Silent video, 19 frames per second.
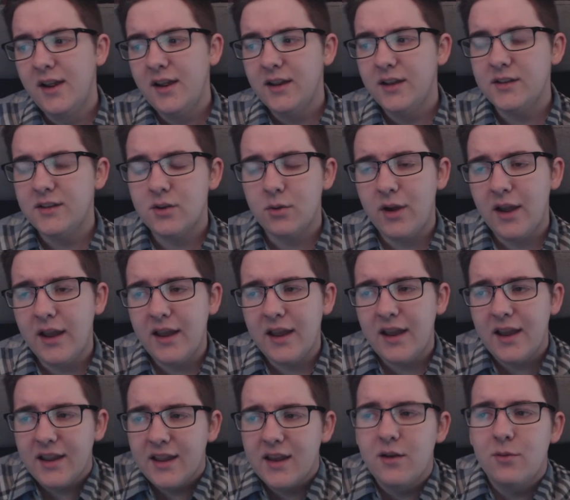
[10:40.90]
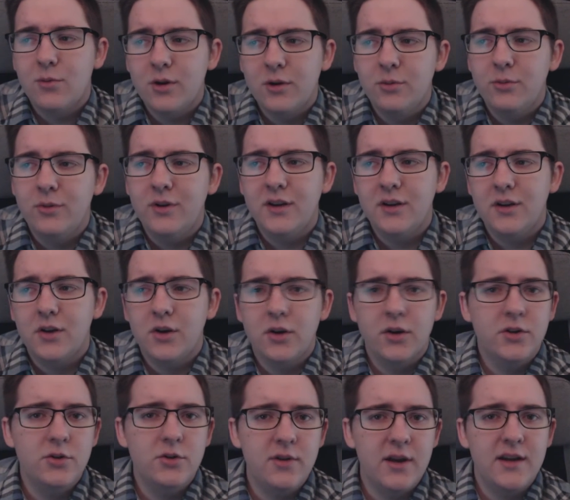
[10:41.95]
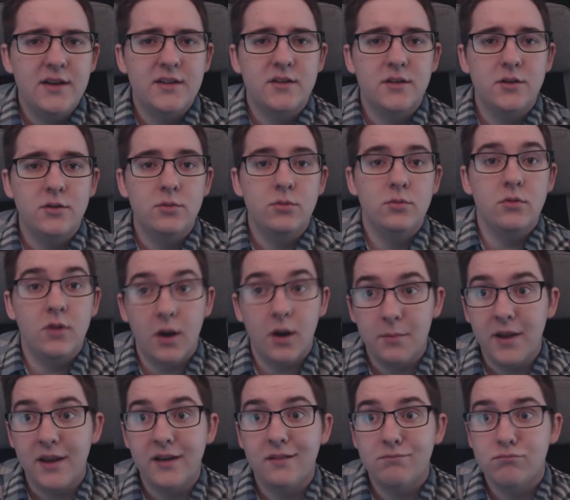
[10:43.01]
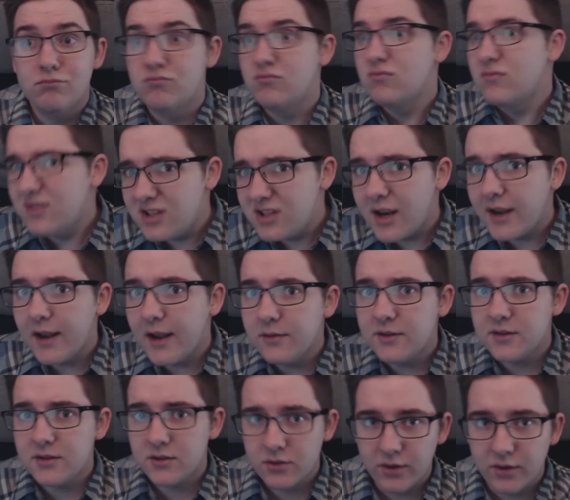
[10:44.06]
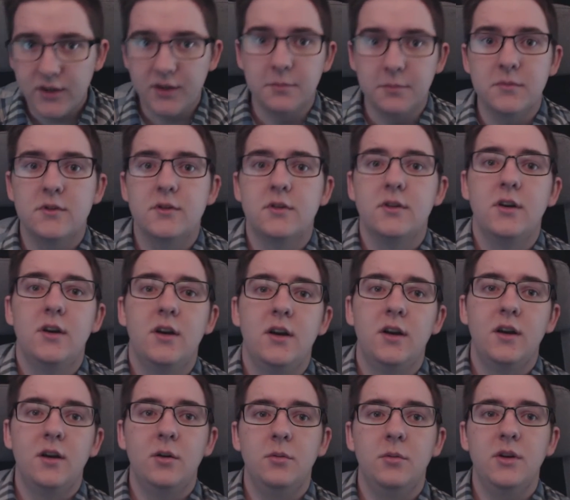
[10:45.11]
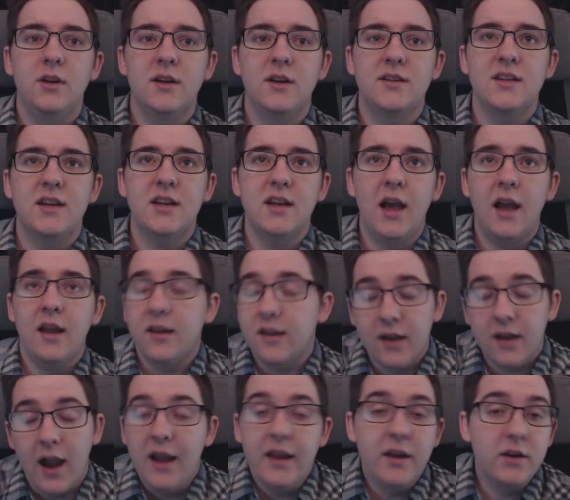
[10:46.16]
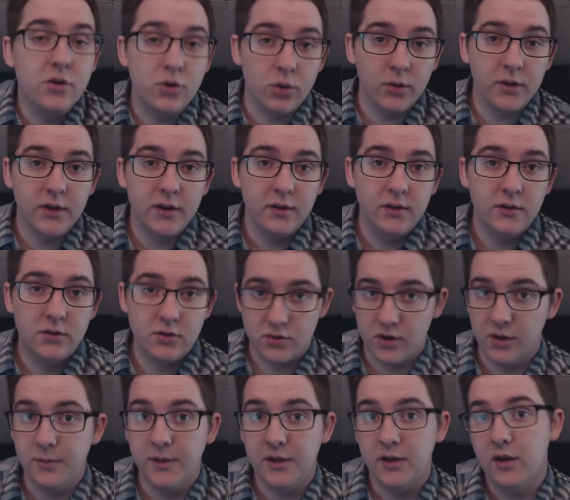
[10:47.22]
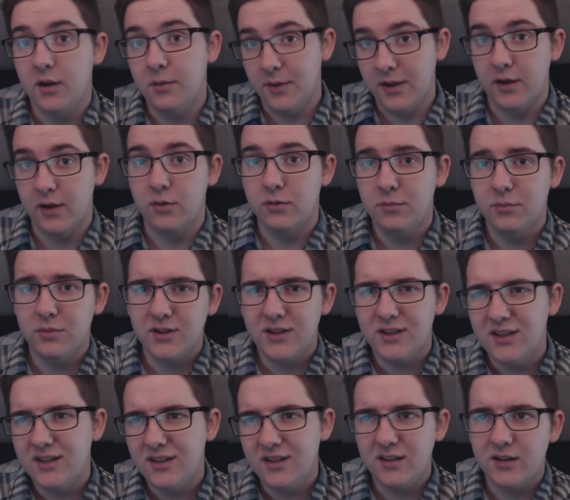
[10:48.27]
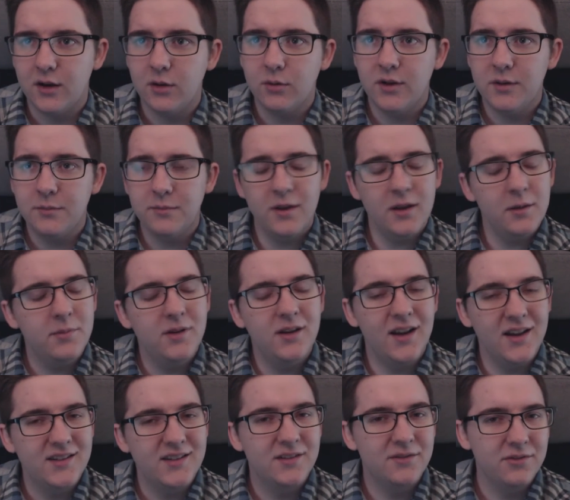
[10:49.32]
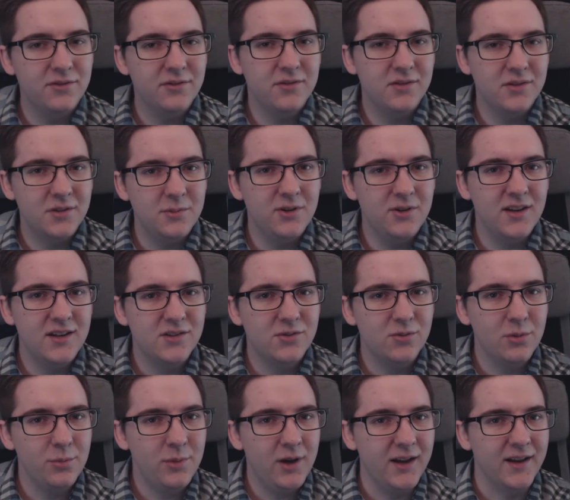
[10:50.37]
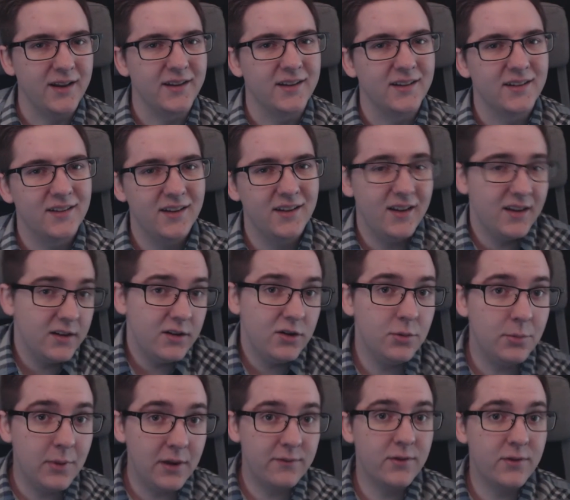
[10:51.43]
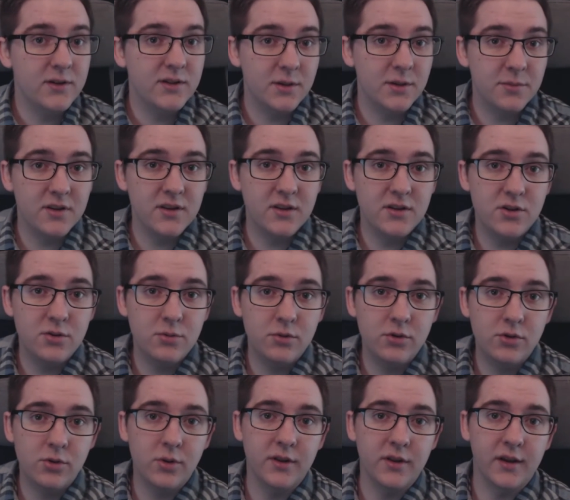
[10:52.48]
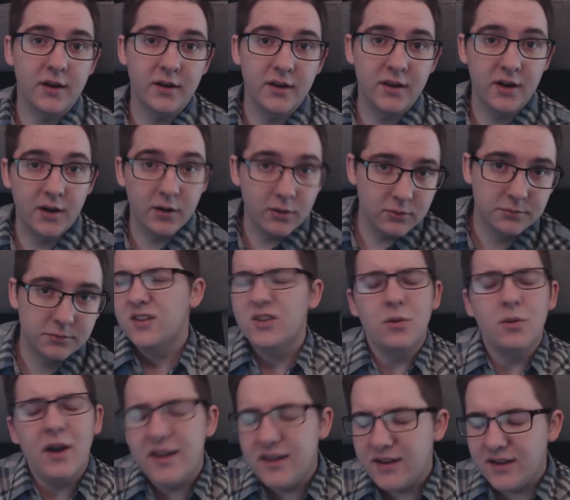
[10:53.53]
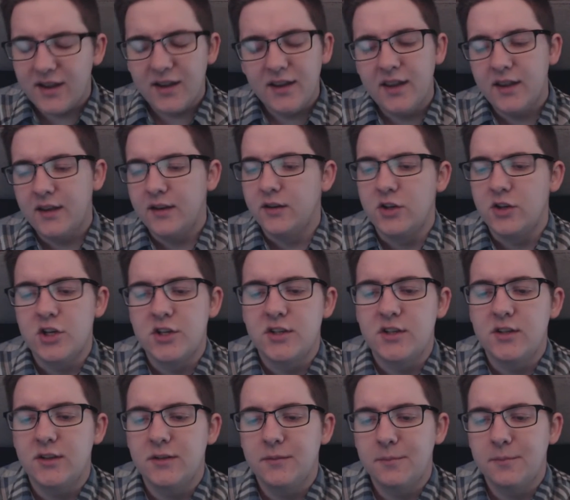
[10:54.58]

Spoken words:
And so I kind of want to encourage you guys to come and check out the streams, because I enjoy streaming on my own, but you know, it'd be nice if some of you guys swung by and you might find something that you enjoy there, you know? So again, just